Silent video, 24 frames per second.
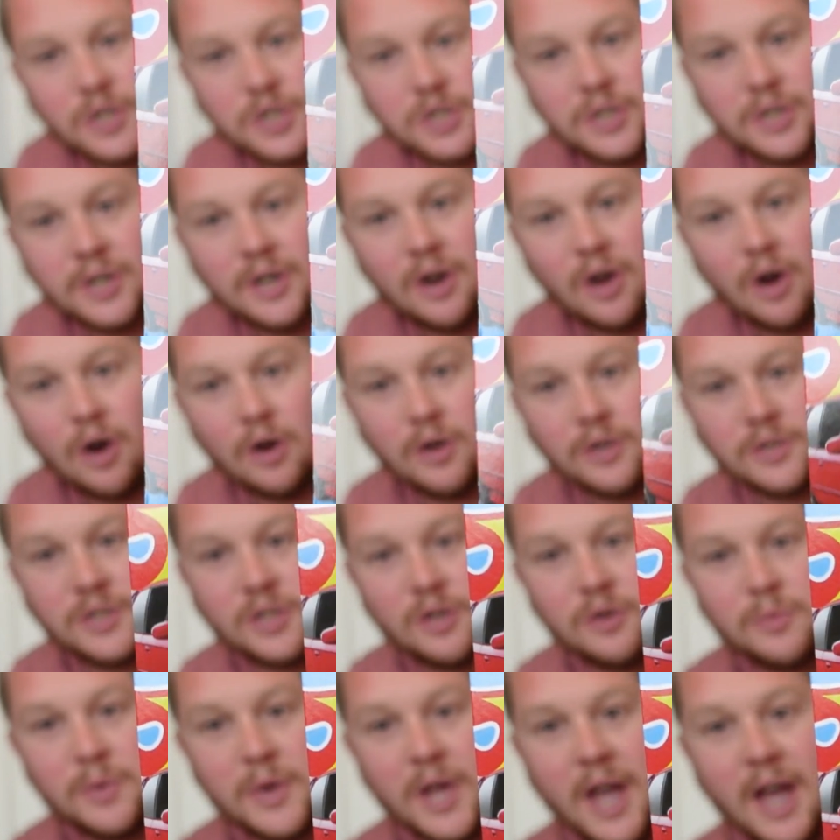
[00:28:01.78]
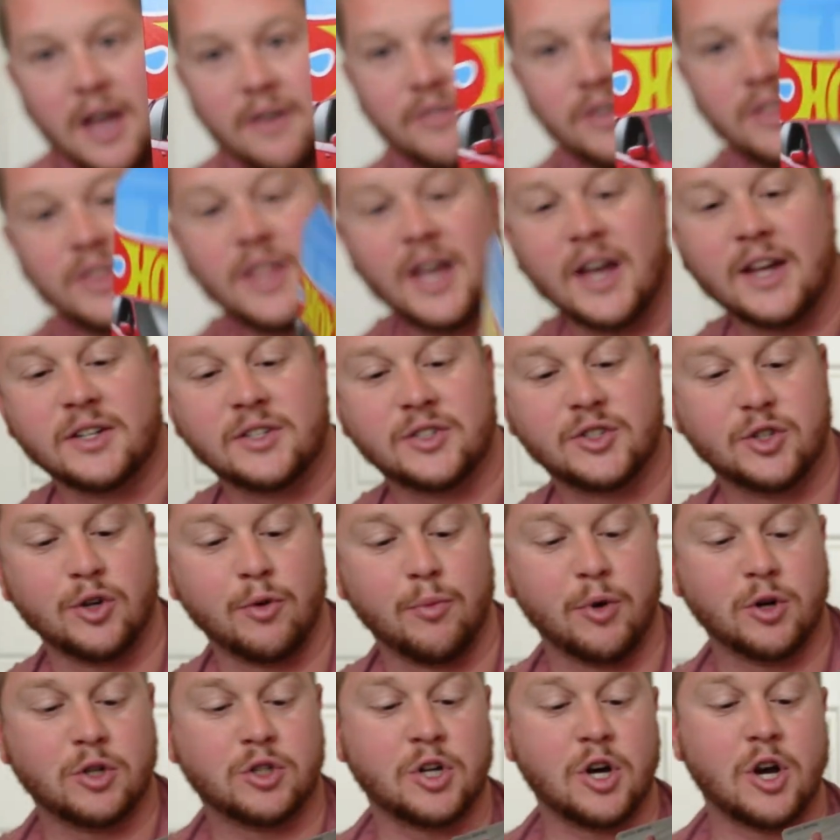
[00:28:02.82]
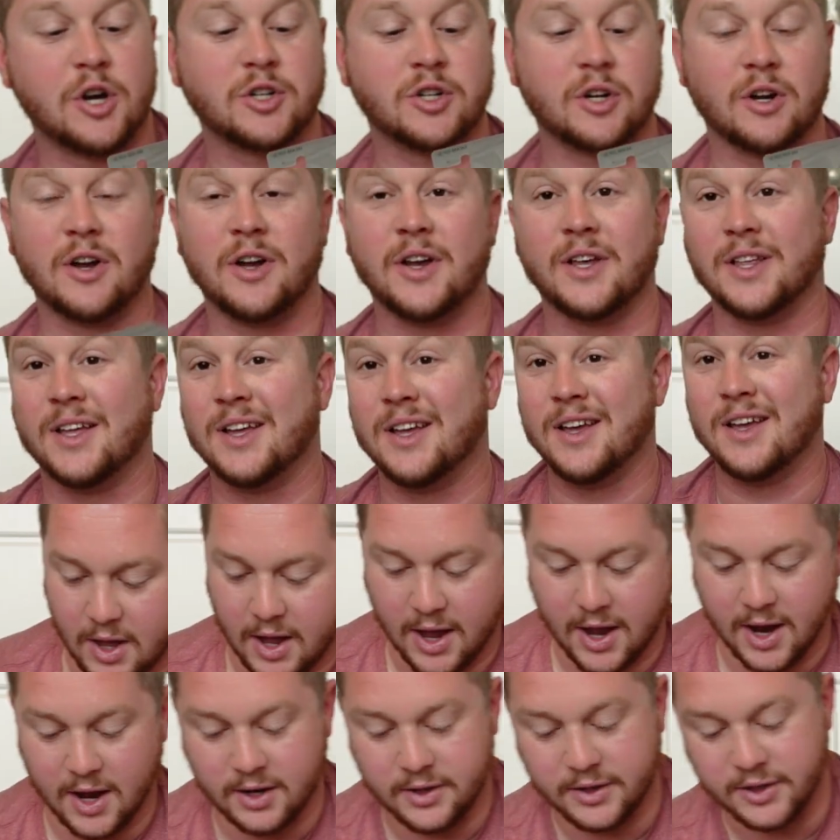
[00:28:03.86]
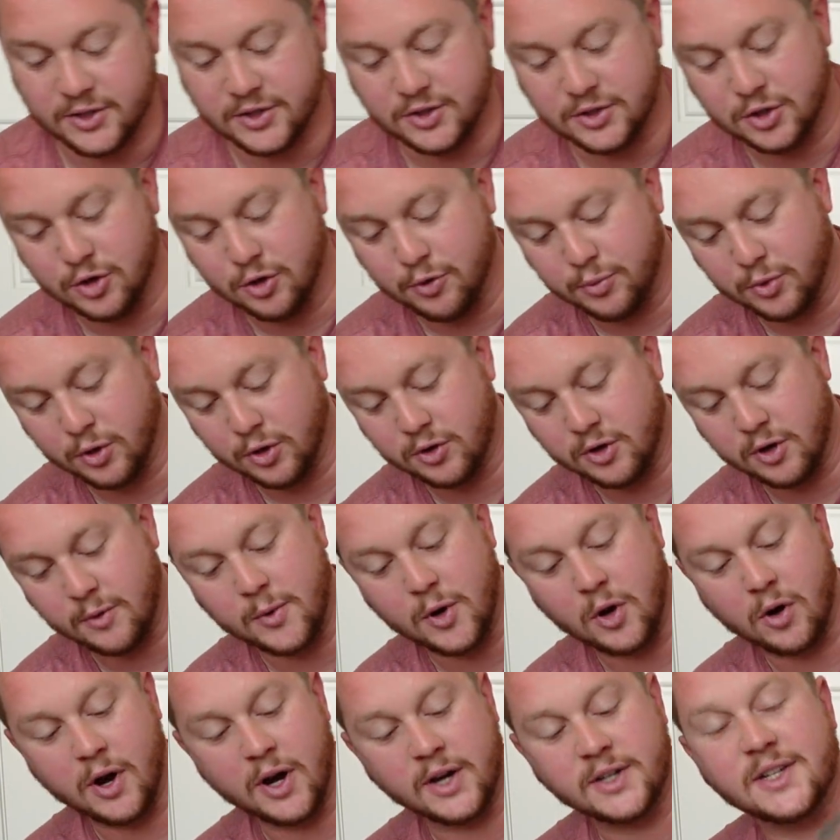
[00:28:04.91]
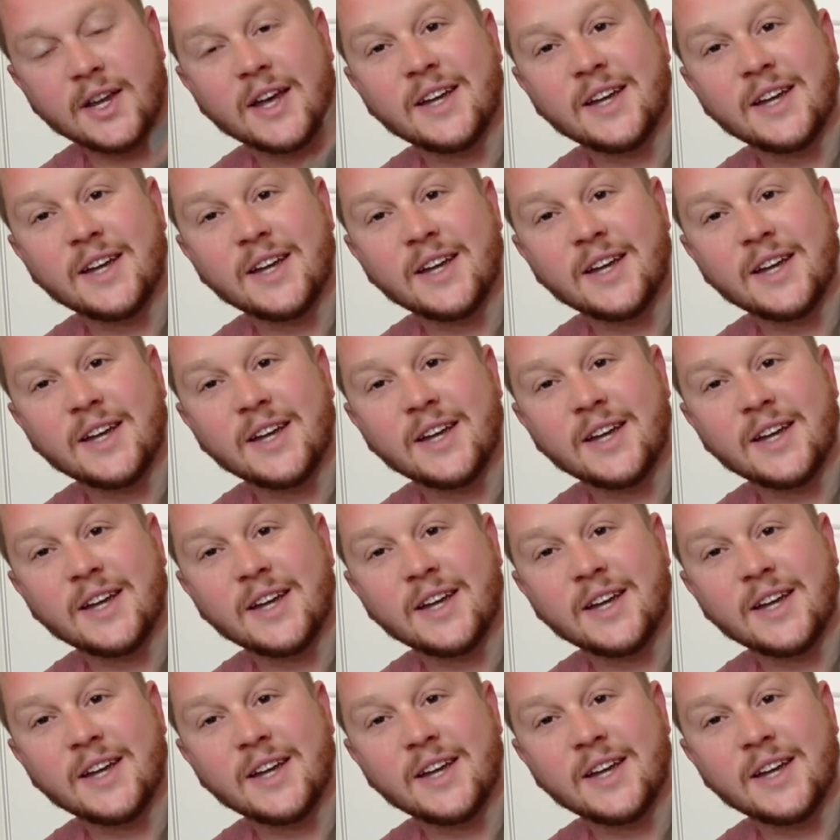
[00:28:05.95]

should also be having that Super Treasure Hunt and the Subaru WRX